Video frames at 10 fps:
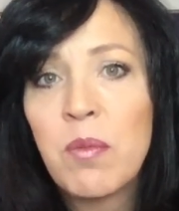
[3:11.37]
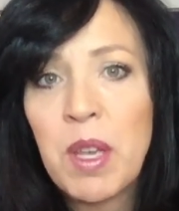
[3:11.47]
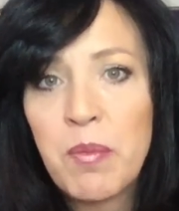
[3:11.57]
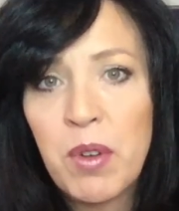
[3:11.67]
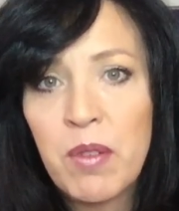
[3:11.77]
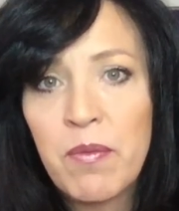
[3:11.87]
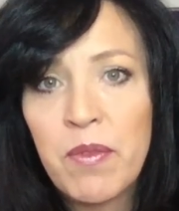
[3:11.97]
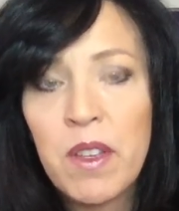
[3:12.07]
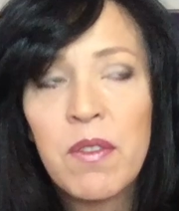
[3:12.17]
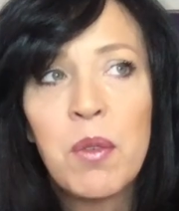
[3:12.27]
people,
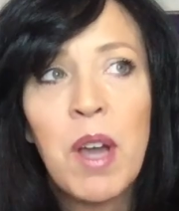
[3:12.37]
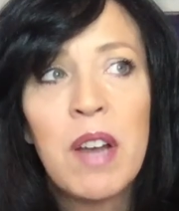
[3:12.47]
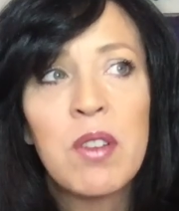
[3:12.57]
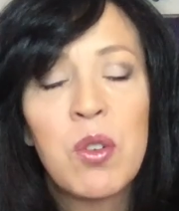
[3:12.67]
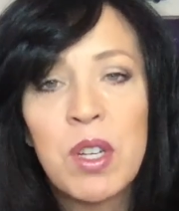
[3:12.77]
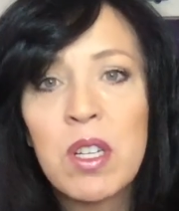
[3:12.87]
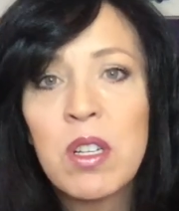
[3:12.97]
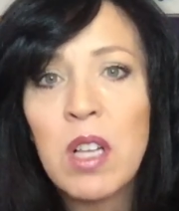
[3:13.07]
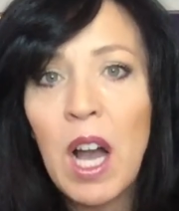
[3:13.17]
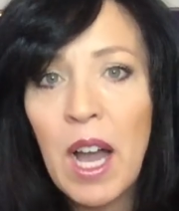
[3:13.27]
if you have a
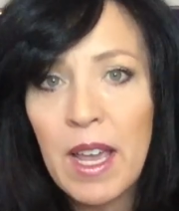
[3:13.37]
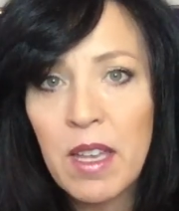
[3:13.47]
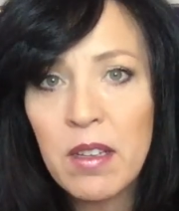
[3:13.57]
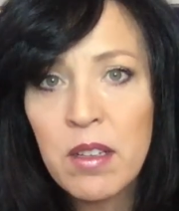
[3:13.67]
critical eye,